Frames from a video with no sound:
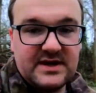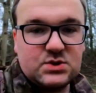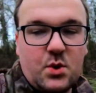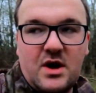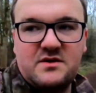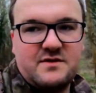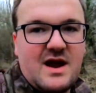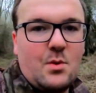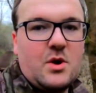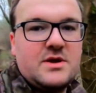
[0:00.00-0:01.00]
it is quite a
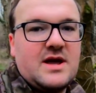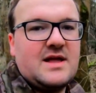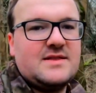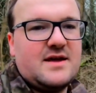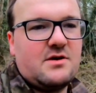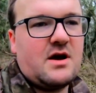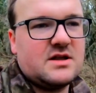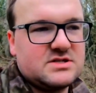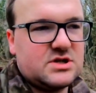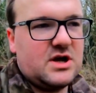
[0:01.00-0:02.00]
rare one, and there are
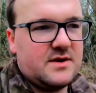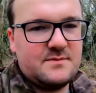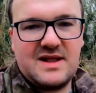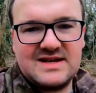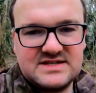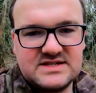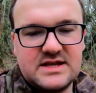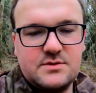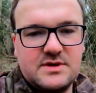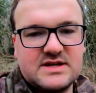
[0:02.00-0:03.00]
certain places that
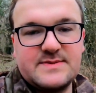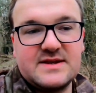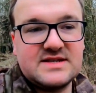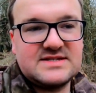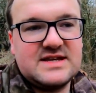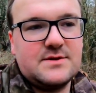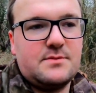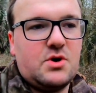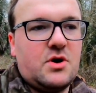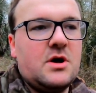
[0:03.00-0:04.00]
you would expect to see them
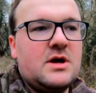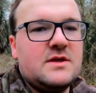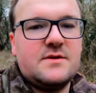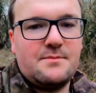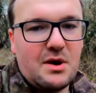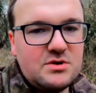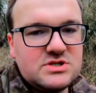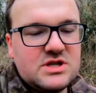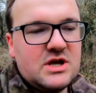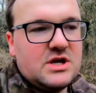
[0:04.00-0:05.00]
more than
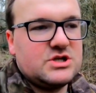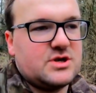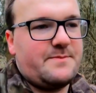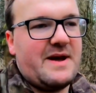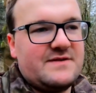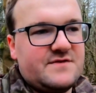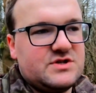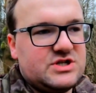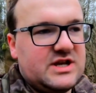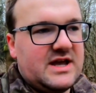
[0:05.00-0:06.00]
most. So
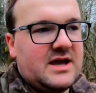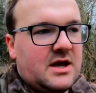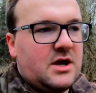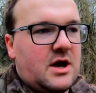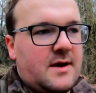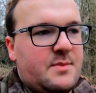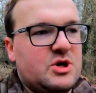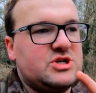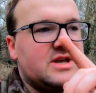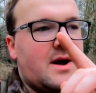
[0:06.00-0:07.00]
Bedfordshire,
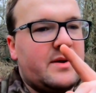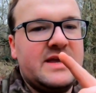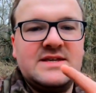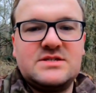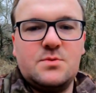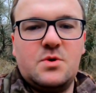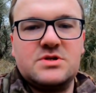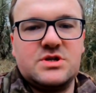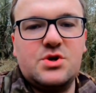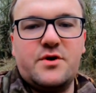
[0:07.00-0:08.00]
pushing out east
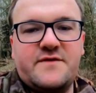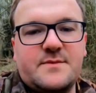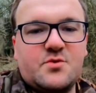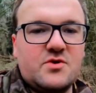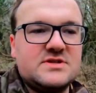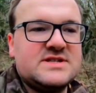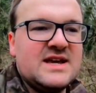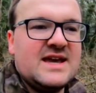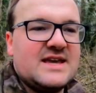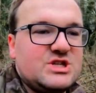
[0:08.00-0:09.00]
towards the Norfolk Broads,
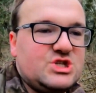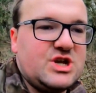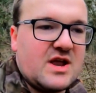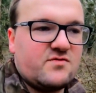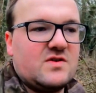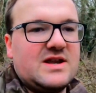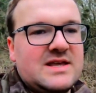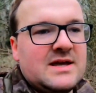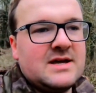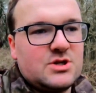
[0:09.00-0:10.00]
is
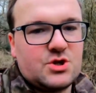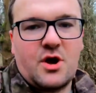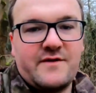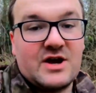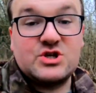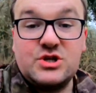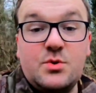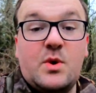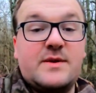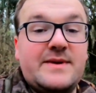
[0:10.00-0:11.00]
generally the direction
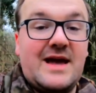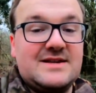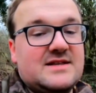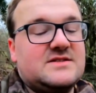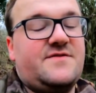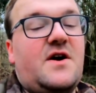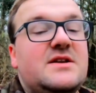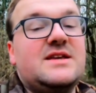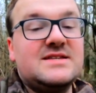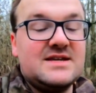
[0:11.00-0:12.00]
you want to be heading in to
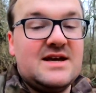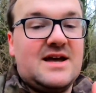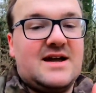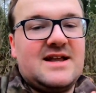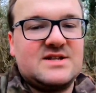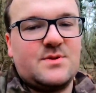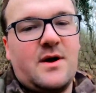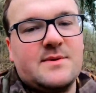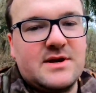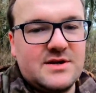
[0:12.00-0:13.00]
find these, and that's
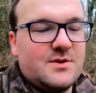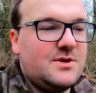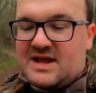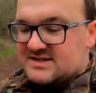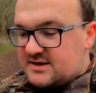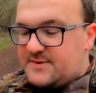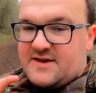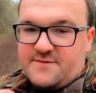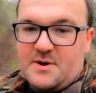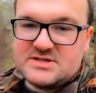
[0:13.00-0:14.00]
what I'm going to that's going to be
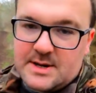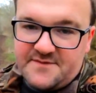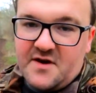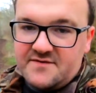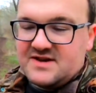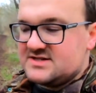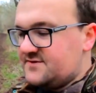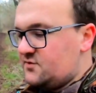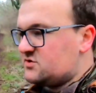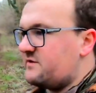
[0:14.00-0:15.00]
it for my top 5 list
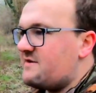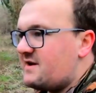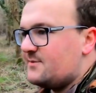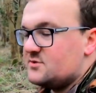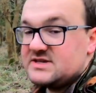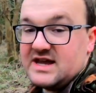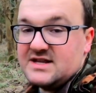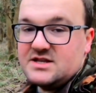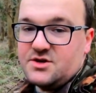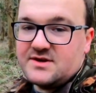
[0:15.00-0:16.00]
of ultra rare animals
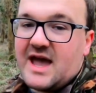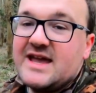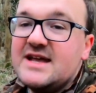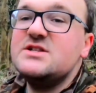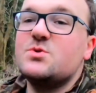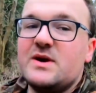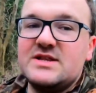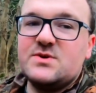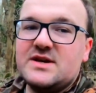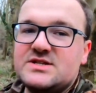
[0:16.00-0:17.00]
in the UK in
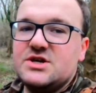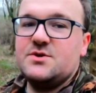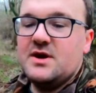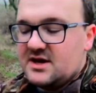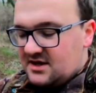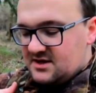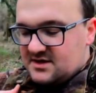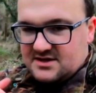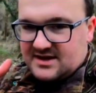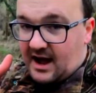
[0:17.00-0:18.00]
2022
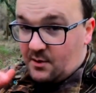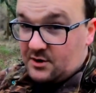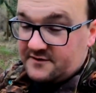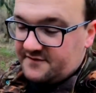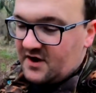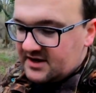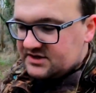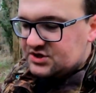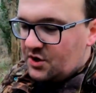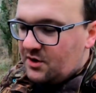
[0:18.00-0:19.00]
that I want to
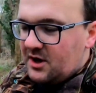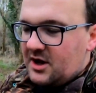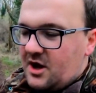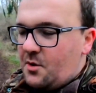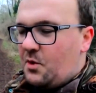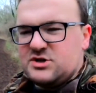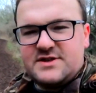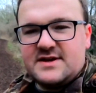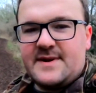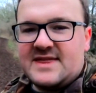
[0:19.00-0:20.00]
find. So what do you
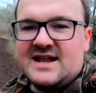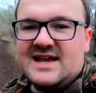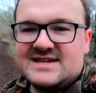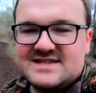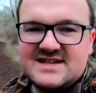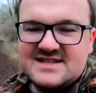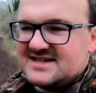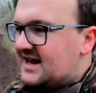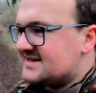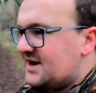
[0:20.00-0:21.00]
think about that list? Does
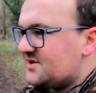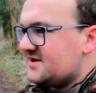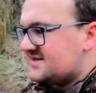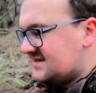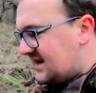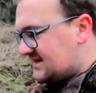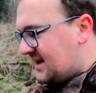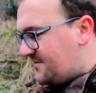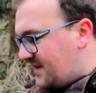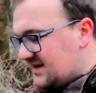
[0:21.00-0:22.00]
that sound good? Does that
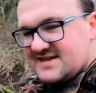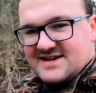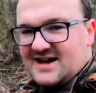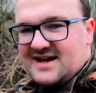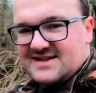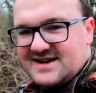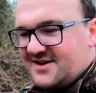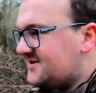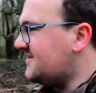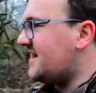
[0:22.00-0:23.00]
sound bad? I don't know,
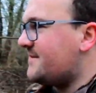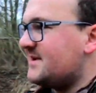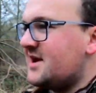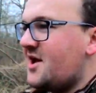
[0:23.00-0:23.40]
you let me